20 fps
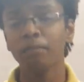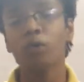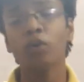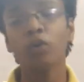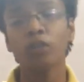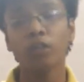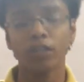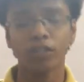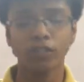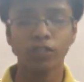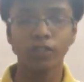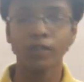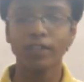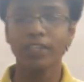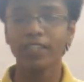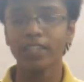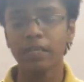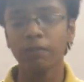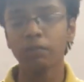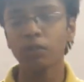more
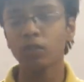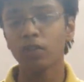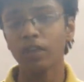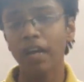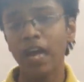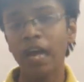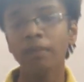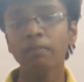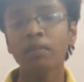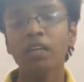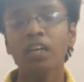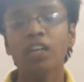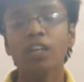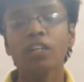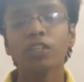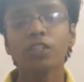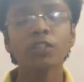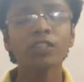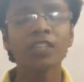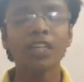storage and more RAM,
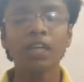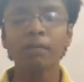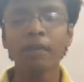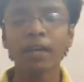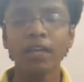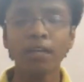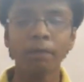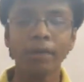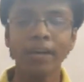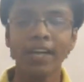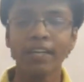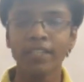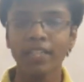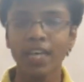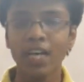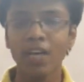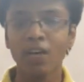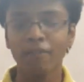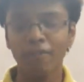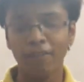should come at a price
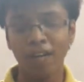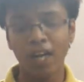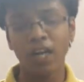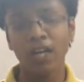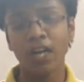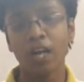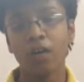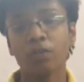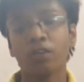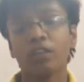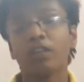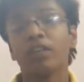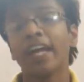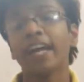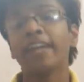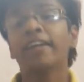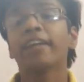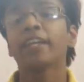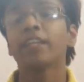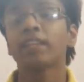tag of around
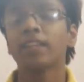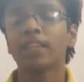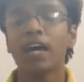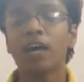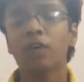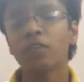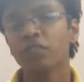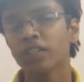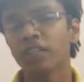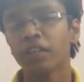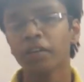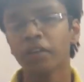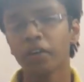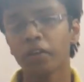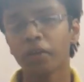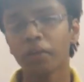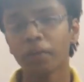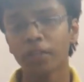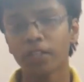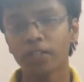90,000
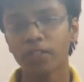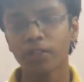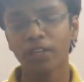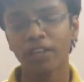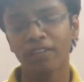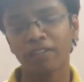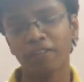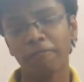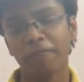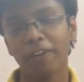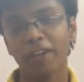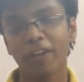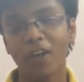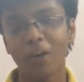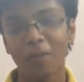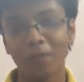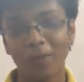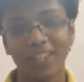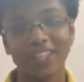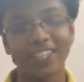Indian rupees to give a fair
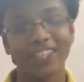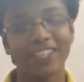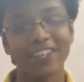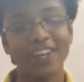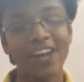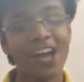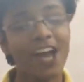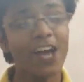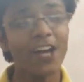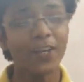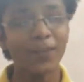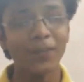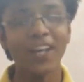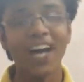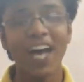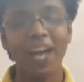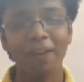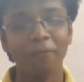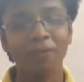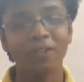competition to
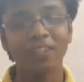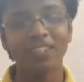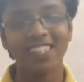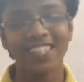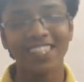the iPhone